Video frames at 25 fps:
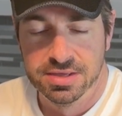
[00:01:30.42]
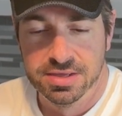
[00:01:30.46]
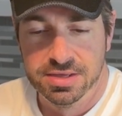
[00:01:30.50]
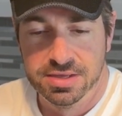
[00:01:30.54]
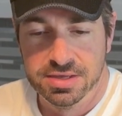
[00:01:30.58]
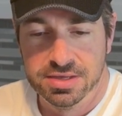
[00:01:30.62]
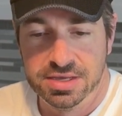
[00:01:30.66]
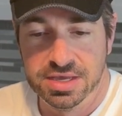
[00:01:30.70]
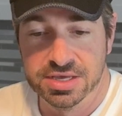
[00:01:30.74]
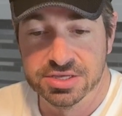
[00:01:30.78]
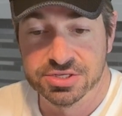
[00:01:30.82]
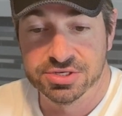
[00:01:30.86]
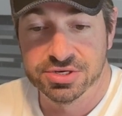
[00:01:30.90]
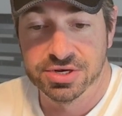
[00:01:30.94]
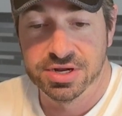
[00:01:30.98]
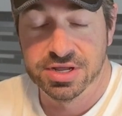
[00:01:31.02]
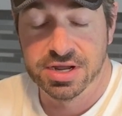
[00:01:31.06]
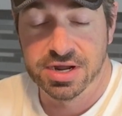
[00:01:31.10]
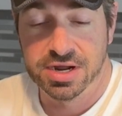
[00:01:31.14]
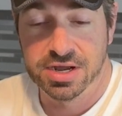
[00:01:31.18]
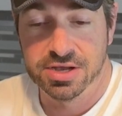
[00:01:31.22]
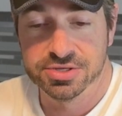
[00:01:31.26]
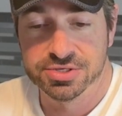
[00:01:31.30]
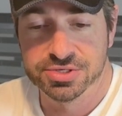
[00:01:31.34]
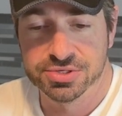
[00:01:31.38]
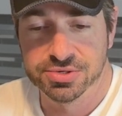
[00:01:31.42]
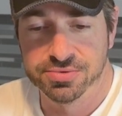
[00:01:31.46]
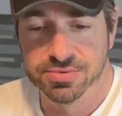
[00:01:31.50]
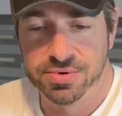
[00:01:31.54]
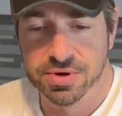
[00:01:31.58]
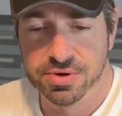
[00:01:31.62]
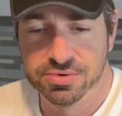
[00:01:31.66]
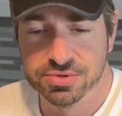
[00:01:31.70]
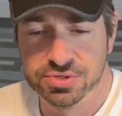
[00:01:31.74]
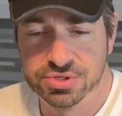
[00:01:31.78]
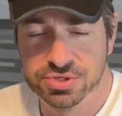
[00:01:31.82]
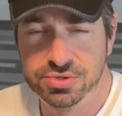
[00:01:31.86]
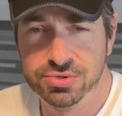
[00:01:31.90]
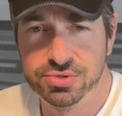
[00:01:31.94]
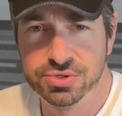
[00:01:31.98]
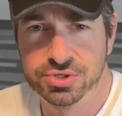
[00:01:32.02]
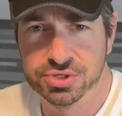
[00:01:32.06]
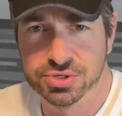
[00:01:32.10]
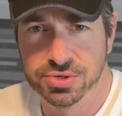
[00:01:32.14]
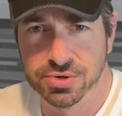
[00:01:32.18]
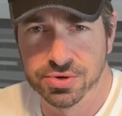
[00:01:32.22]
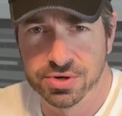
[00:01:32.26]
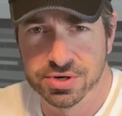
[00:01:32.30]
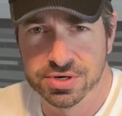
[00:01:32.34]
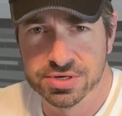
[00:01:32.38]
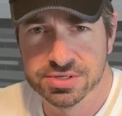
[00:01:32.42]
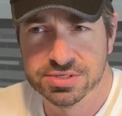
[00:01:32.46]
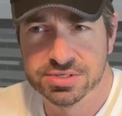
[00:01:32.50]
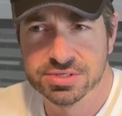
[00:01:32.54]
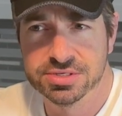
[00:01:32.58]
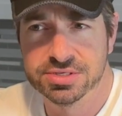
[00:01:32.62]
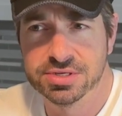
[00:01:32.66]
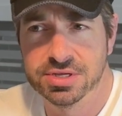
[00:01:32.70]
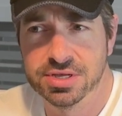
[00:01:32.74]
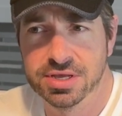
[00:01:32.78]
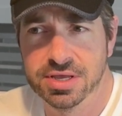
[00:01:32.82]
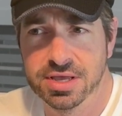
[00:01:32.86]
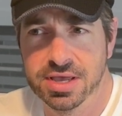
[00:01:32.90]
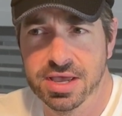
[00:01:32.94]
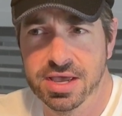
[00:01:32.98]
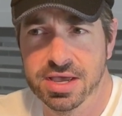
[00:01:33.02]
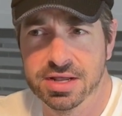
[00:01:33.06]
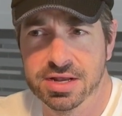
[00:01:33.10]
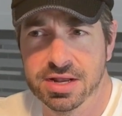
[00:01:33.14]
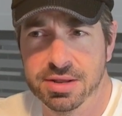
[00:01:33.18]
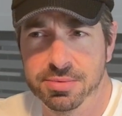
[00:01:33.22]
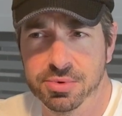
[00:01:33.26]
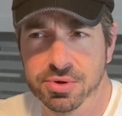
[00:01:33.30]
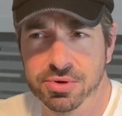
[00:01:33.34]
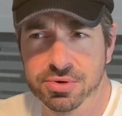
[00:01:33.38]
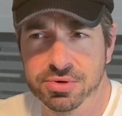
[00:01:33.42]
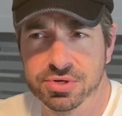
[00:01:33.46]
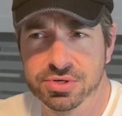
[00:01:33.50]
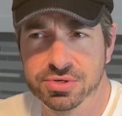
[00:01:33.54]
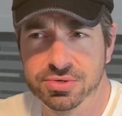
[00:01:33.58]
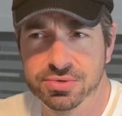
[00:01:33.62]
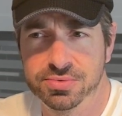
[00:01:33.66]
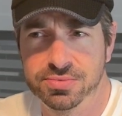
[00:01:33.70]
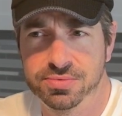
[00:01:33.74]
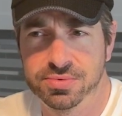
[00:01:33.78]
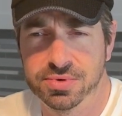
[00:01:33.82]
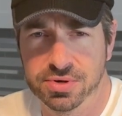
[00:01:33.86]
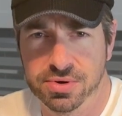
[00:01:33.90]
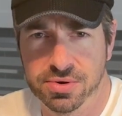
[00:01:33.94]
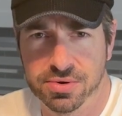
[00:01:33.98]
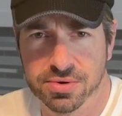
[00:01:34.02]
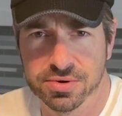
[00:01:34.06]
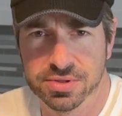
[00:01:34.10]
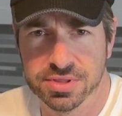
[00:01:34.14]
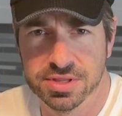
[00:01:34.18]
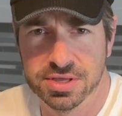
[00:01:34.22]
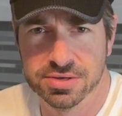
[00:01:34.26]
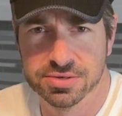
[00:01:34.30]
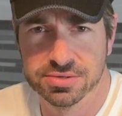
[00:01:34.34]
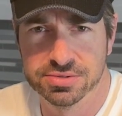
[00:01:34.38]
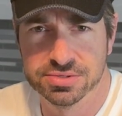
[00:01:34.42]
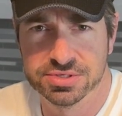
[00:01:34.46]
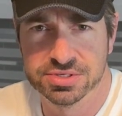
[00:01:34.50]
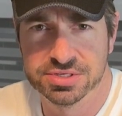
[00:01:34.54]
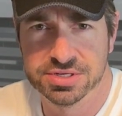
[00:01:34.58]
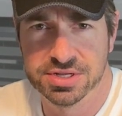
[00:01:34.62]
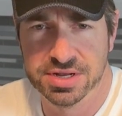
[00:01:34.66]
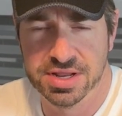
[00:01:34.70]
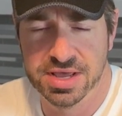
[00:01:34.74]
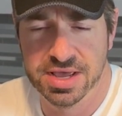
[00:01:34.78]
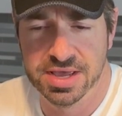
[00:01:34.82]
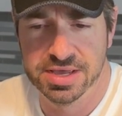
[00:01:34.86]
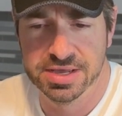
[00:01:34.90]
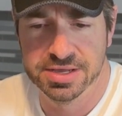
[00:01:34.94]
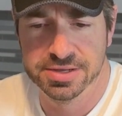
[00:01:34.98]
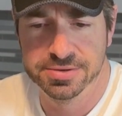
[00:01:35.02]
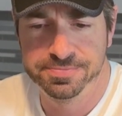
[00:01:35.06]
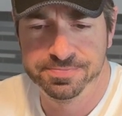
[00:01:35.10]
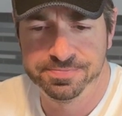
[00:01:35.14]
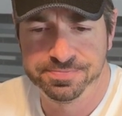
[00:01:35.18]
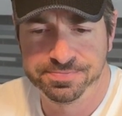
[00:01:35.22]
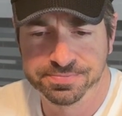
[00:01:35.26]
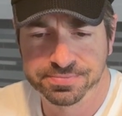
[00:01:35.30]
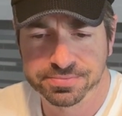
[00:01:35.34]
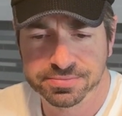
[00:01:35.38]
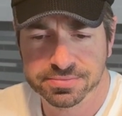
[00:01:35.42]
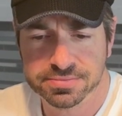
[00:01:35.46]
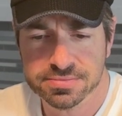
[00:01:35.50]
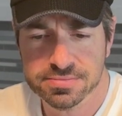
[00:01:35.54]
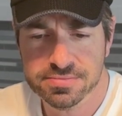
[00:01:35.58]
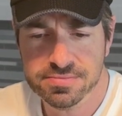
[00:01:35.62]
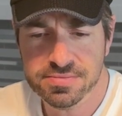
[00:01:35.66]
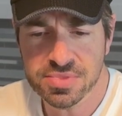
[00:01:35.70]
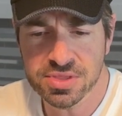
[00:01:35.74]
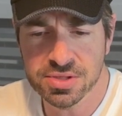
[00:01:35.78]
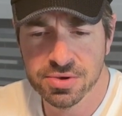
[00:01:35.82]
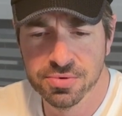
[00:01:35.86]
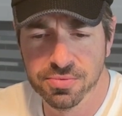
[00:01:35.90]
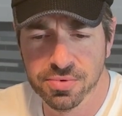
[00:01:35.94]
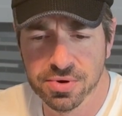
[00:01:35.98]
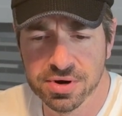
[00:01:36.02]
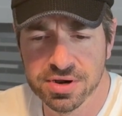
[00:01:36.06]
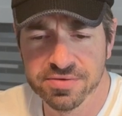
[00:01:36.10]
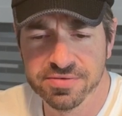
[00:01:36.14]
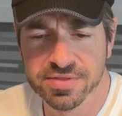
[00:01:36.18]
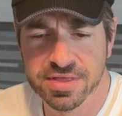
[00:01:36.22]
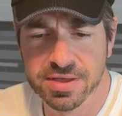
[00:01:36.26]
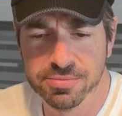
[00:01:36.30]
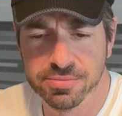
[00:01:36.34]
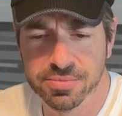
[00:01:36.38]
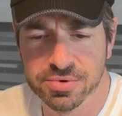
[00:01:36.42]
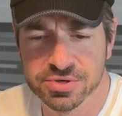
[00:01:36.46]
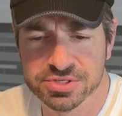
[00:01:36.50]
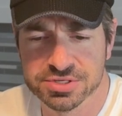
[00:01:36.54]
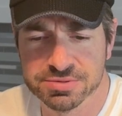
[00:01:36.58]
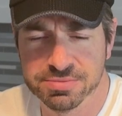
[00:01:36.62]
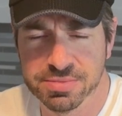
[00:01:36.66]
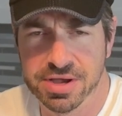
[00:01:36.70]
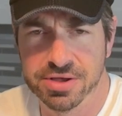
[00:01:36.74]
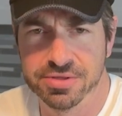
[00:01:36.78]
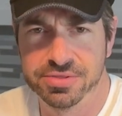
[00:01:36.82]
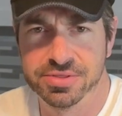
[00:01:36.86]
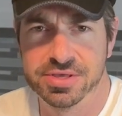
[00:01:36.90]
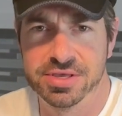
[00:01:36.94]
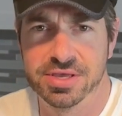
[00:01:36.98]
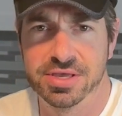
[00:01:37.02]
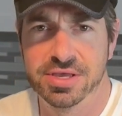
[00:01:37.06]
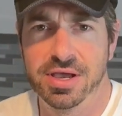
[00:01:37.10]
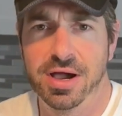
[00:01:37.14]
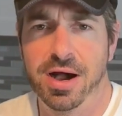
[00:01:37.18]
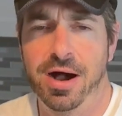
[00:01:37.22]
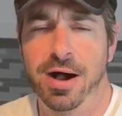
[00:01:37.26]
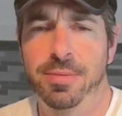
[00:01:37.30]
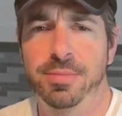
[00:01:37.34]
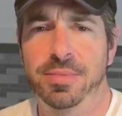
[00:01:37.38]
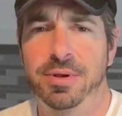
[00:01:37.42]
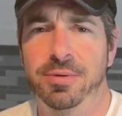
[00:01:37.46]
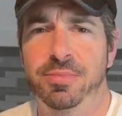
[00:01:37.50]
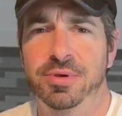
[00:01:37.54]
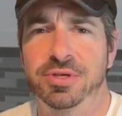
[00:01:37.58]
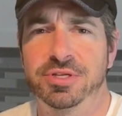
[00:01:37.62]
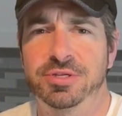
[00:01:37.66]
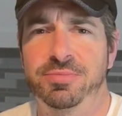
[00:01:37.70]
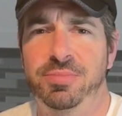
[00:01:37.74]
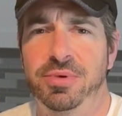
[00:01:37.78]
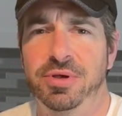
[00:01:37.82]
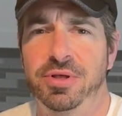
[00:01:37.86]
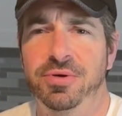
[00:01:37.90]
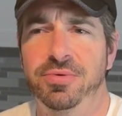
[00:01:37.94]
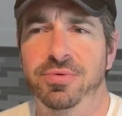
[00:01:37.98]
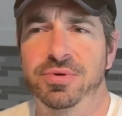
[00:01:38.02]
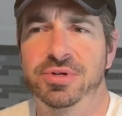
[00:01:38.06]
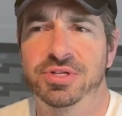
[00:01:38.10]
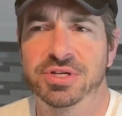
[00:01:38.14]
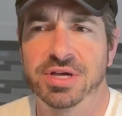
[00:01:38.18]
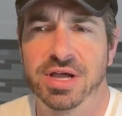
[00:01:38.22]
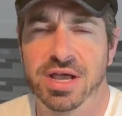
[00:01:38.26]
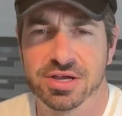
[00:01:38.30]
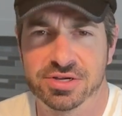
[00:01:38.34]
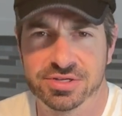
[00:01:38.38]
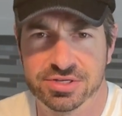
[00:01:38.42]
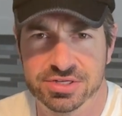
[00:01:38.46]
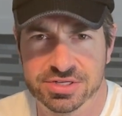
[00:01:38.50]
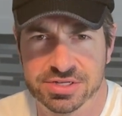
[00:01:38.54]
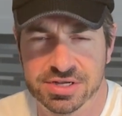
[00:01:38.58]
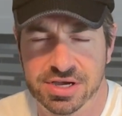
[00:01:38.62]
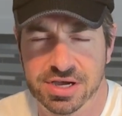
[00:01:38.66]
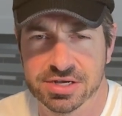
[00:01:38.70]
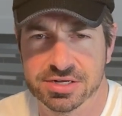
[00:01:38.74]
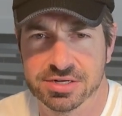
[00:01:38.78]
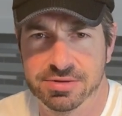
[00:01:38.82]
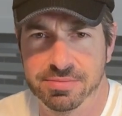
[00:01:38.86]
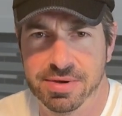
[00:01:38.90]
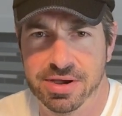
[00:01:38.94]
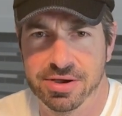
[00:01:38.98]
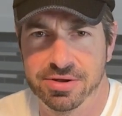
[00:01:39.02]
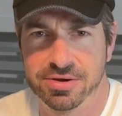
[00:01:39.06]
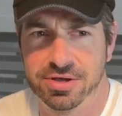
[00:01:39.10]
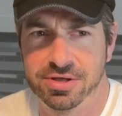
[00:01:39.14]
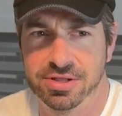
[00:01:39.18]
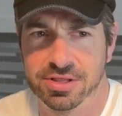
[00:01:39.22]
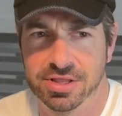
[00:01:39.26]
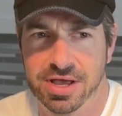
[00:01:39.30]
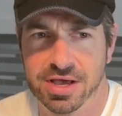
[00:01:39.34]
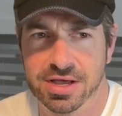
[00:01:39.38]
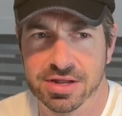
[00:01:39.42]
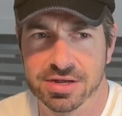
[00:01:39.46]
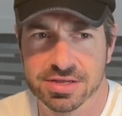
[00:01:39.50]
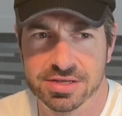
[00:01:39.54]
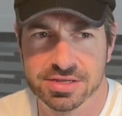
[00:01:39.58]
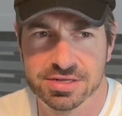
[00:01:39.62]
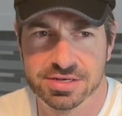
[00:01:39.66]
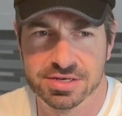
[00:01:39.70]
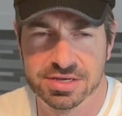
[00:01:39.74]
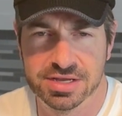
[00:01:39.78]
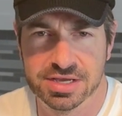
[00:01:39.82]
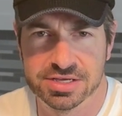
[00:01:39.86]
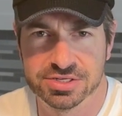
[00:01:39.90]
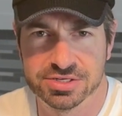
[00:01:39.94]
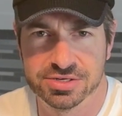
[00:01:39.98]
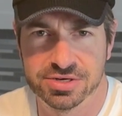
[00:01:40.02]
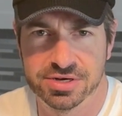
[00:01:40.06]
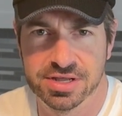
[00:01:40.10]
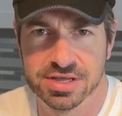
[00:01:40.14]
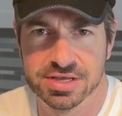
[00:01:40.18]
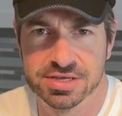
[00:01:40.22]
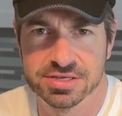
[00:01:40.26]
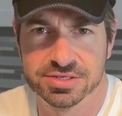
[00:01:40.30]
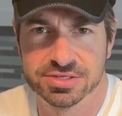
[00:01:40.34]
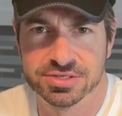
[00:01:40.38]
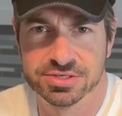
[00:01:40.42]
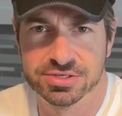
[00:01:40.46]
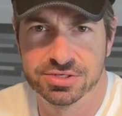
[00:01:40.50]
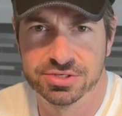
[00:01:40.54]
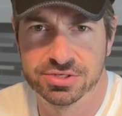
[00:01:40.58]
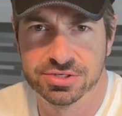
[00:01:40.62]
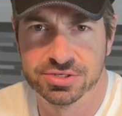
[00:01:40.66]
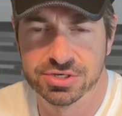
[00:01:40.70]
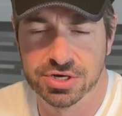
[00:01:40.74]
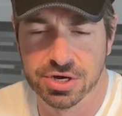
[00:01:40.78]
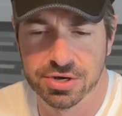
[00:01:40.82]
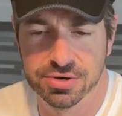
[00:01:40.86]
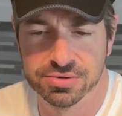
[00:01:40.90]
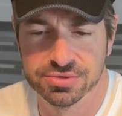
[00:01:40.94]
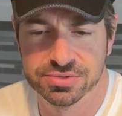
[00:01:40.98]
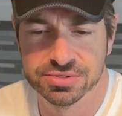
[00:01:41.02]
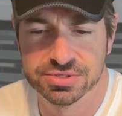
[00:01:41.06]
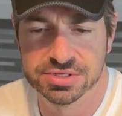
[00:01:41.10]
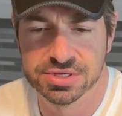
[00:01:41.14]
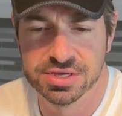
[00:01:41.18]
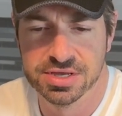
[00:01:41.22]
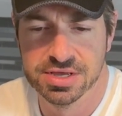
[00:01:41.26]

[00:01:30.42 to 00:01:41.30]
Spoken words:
Yesterday I also wrote 2 shorts, and I'm going to record those today. One of them was about the omnibus bill, which I actually talked about a lot in yesterday's shows.